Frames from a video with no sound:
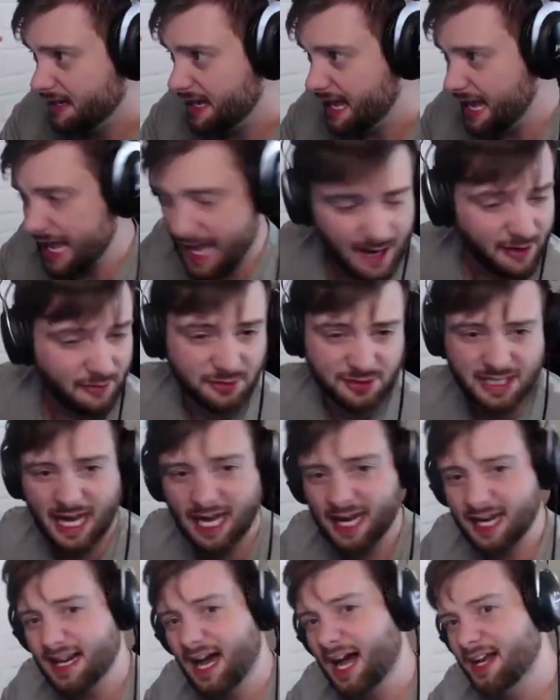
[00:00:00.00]
And it was
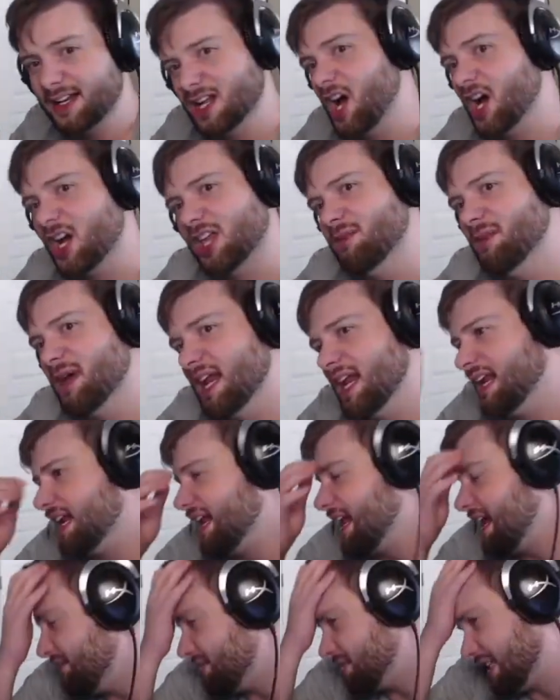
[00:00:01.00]
kind of not documented.
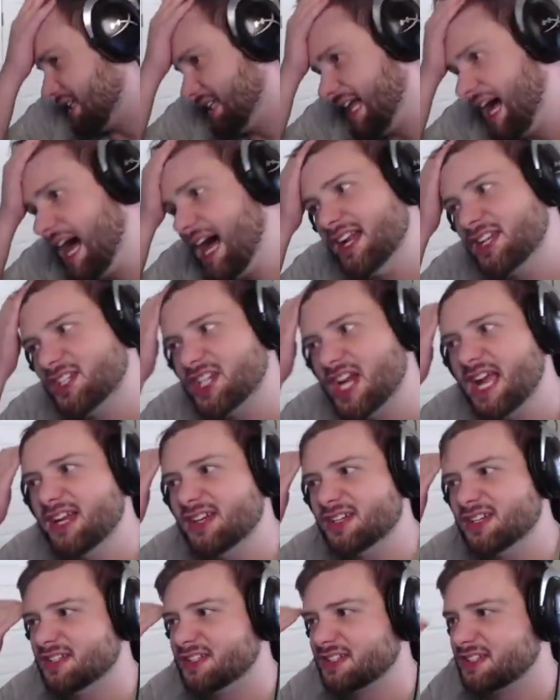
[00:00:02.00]
It was a lot of
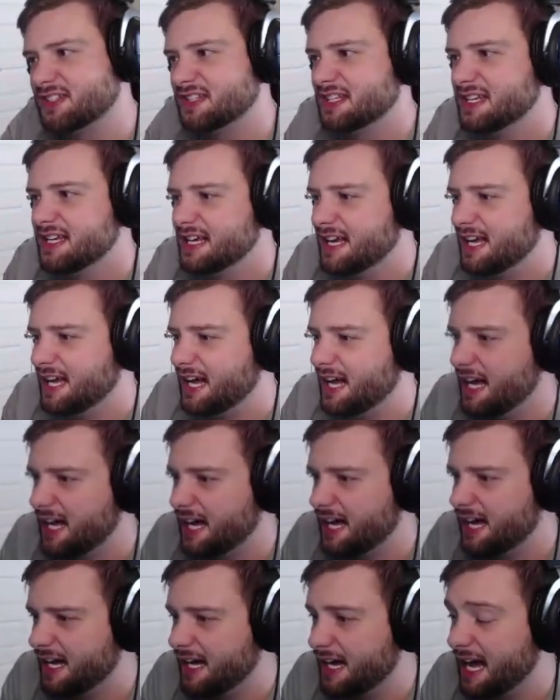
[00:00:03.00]
changes.
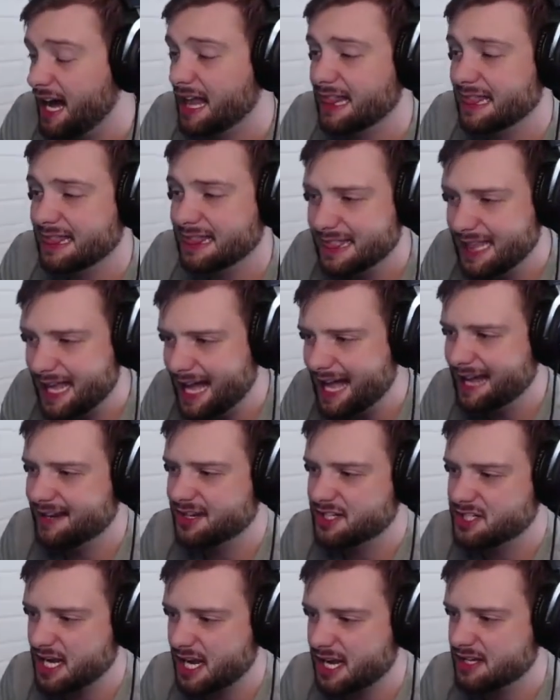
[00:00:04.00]

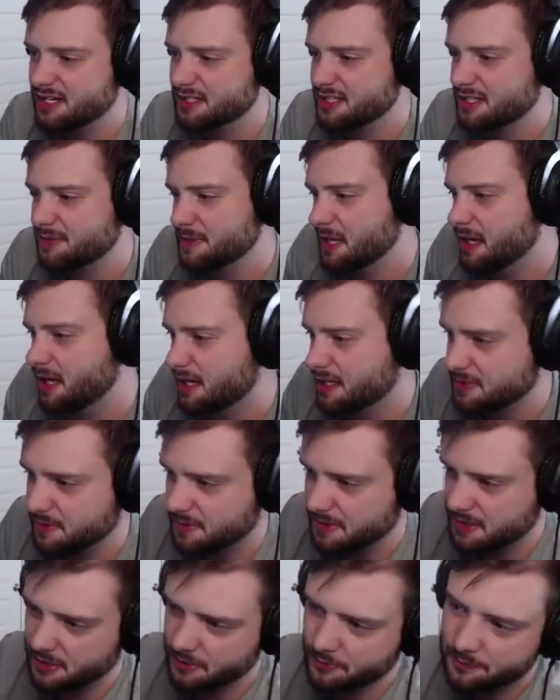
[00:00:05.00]
To be honest
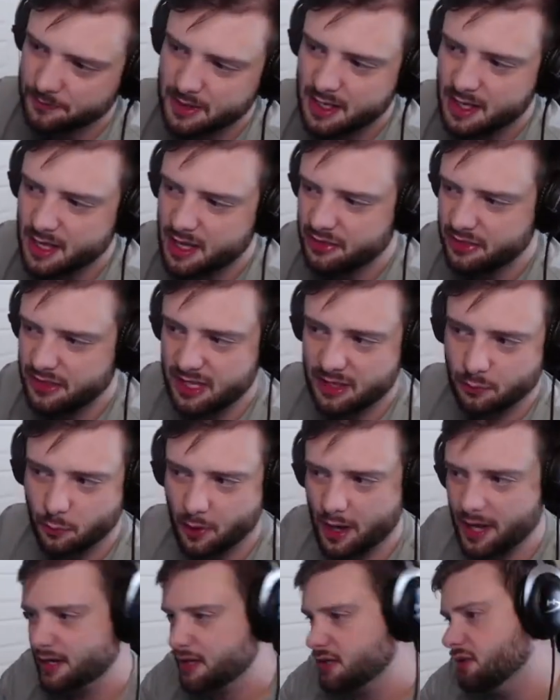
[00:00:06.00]
with you. The
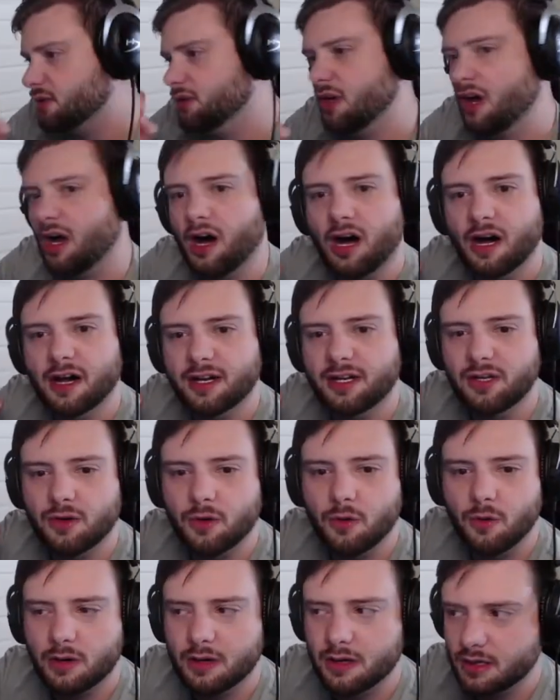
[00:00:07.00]
reticle on
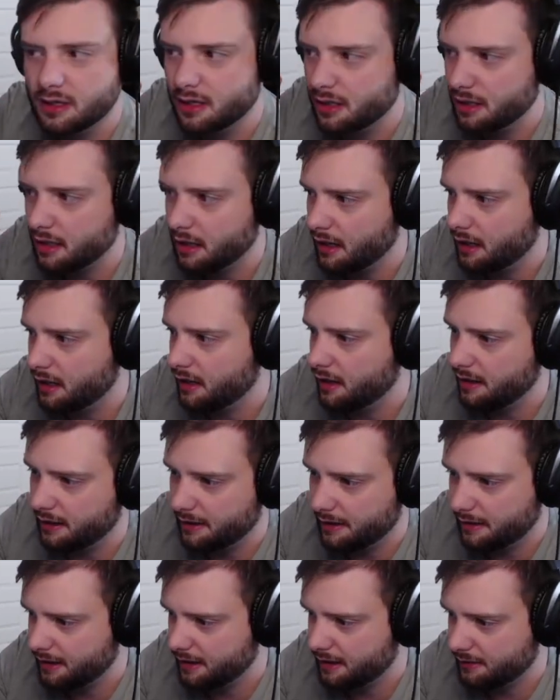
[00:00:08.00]
your
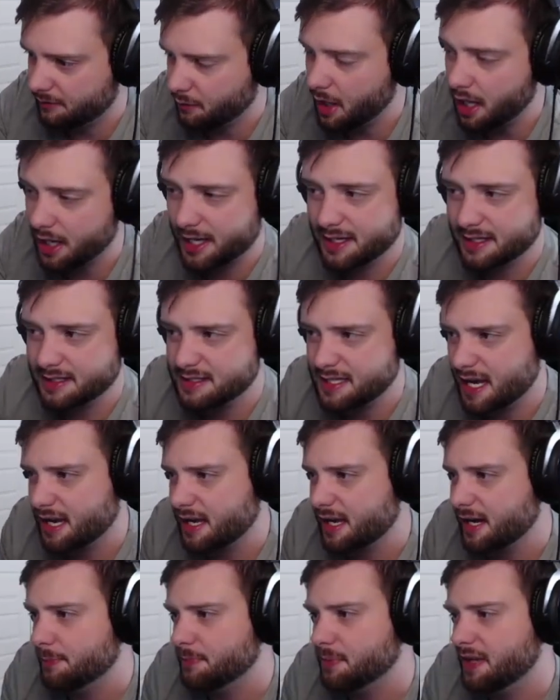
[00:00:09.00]
rocket
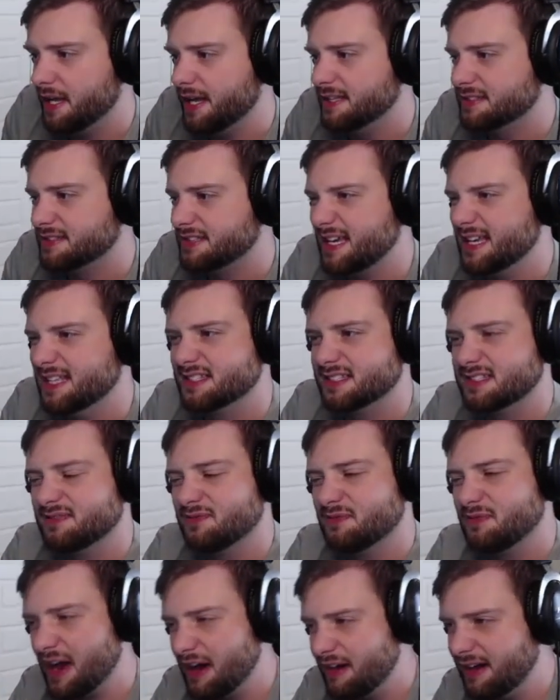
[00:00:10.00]
attack airplanes is
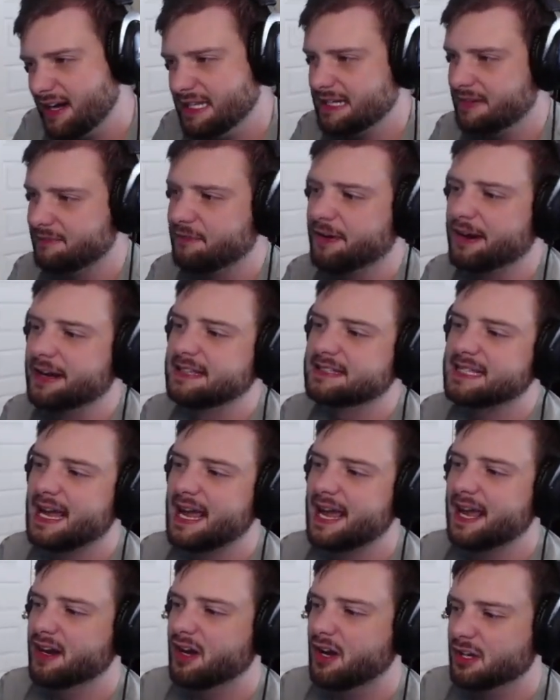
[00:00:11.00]
very different.
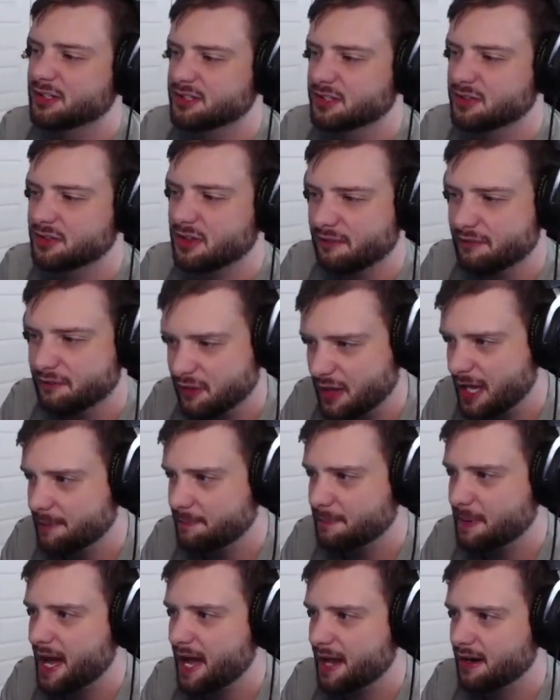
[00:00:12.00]
And also the flight
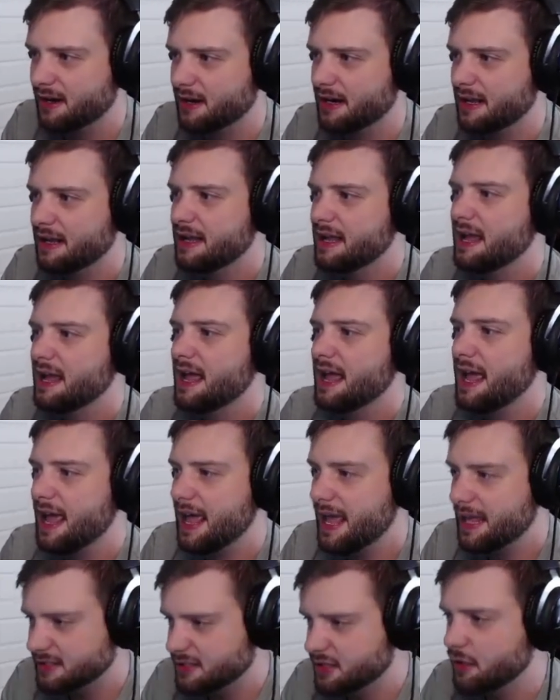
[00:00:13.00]
pattern
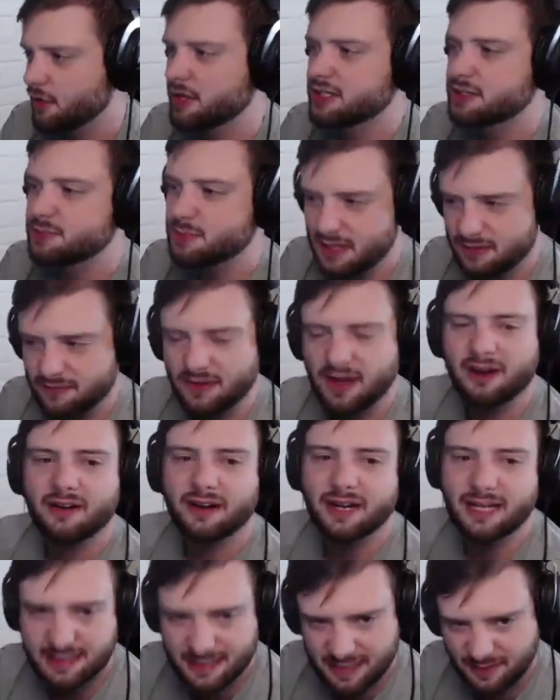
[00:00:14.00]
is going to be
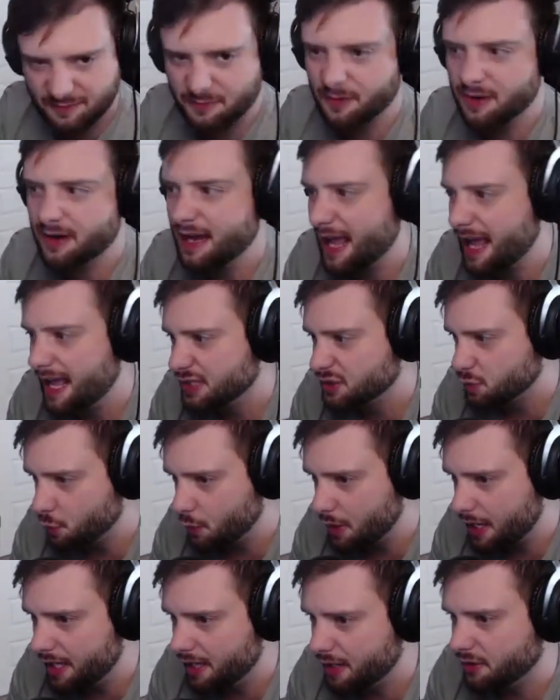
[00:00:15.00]
very different as
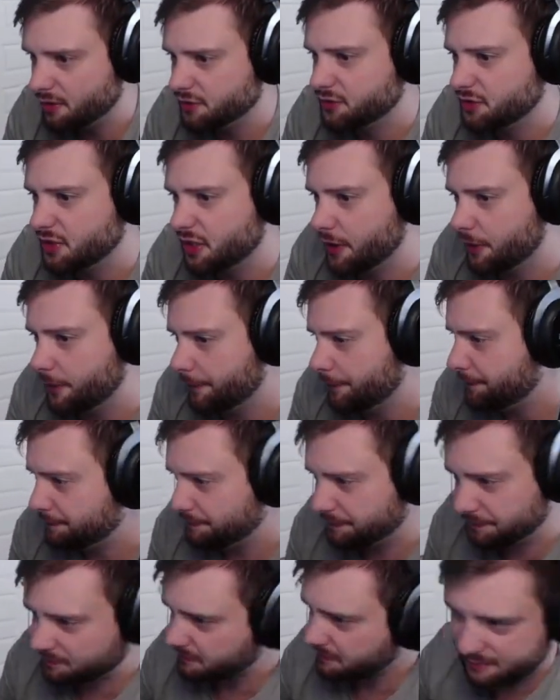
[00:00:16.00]
well. So
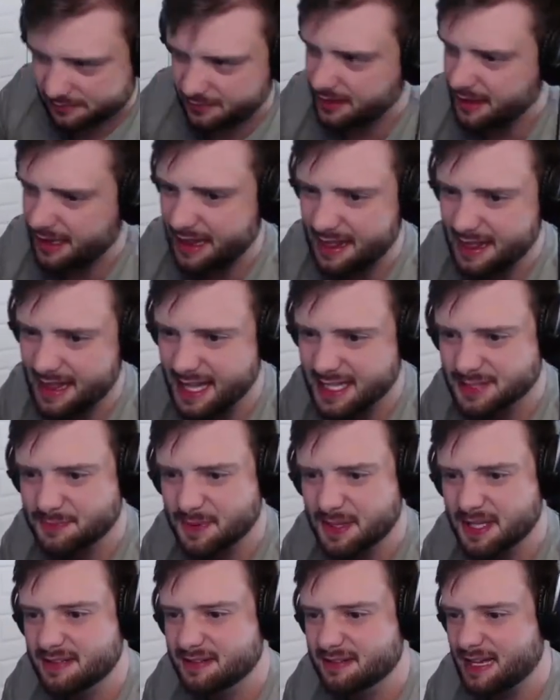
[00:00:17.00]
that's
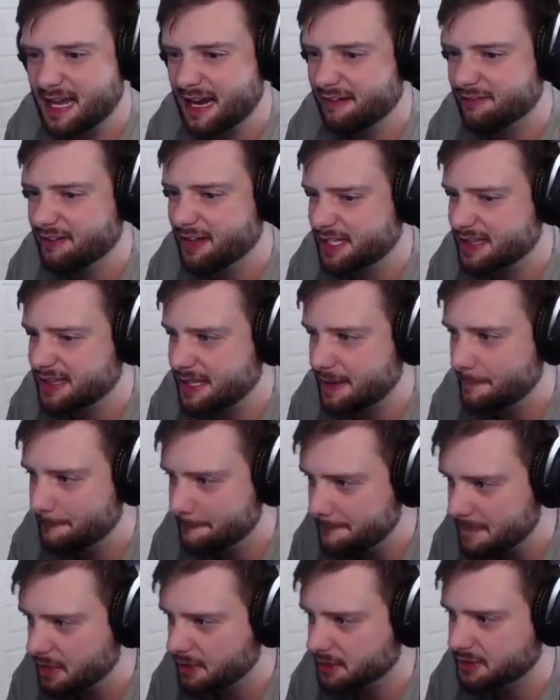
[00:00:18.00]
been kind of like the
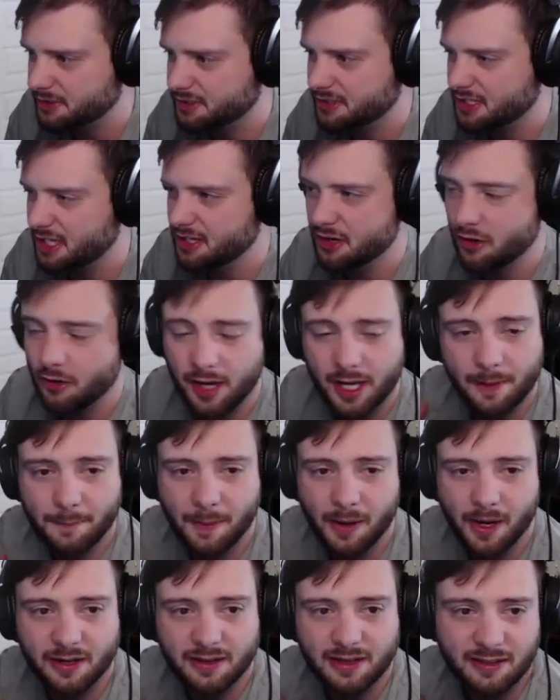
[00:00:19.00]
most annoying
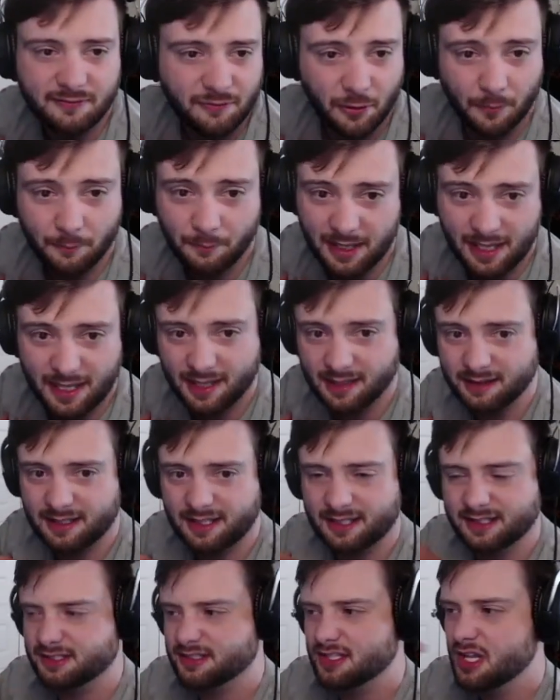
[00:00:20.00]
part, for me at
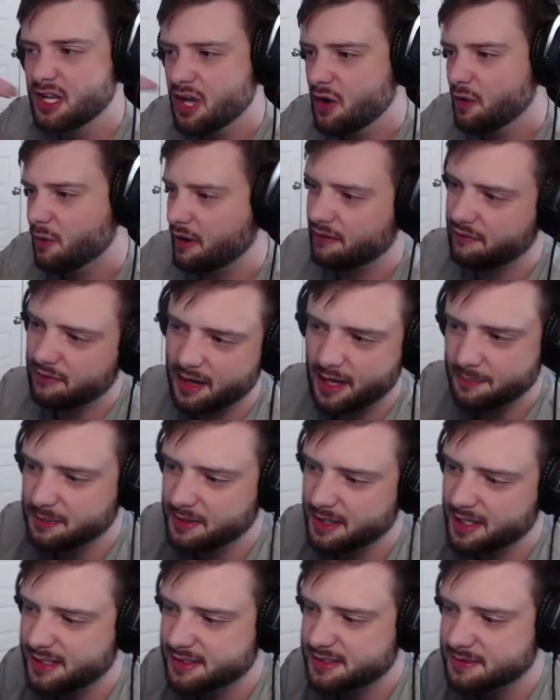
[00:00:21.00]
least, whenever I
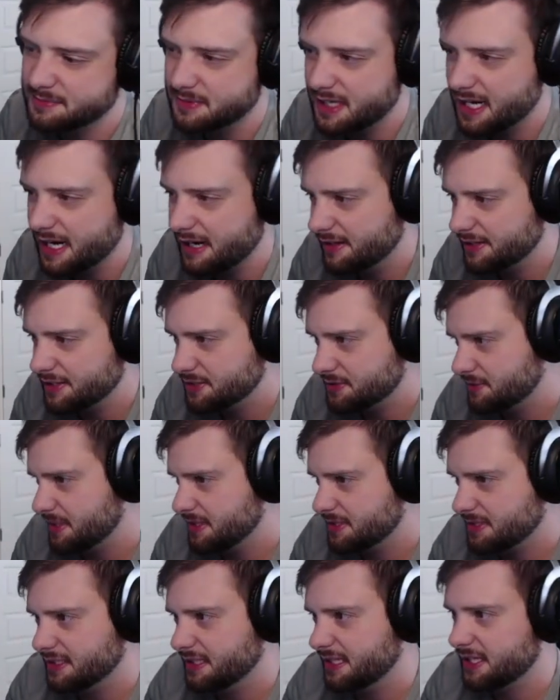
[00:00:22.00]
played some carriers
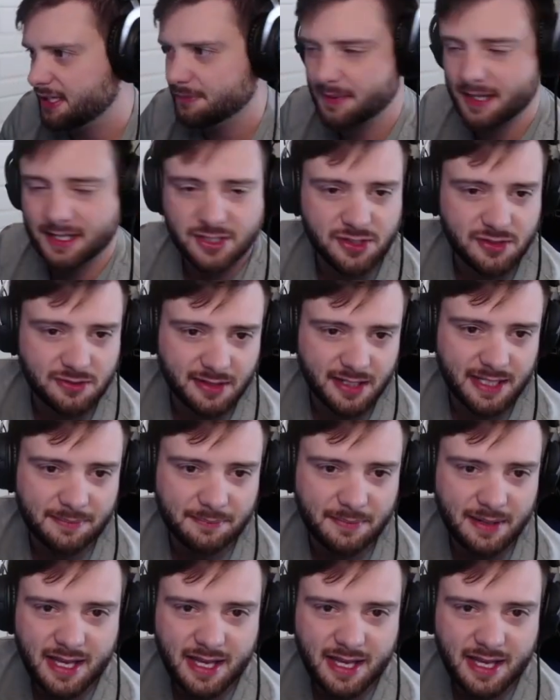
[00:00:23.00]
recently on my stream,